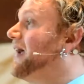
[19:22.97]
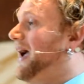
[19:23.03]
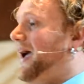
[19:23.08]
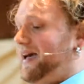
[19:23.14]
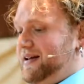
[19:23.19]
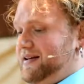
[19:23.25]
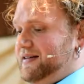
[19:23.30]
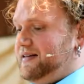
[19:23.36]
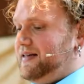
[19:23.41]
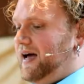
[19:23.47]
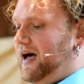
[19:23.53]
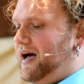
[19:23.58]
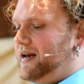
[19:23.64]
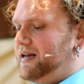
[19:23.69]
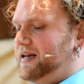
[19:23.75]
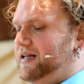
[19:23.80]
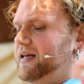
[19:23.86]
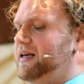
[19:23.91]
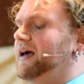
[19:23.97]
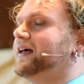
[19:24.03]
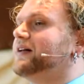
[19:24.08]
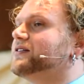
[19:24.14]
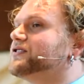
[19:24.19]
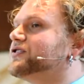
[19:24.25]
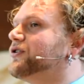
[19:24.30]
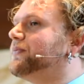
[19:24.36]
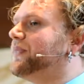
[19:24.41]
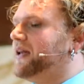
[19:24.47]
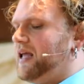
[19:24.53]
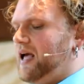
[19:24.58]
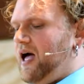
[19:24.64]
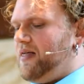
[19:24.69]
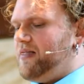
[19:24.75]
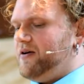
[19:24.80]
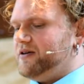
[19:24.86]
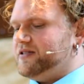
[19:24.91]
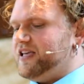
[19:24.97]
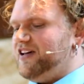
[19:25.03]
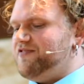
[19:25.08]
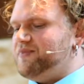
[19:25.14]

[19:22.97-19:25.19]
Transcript: and Gandhi and so many others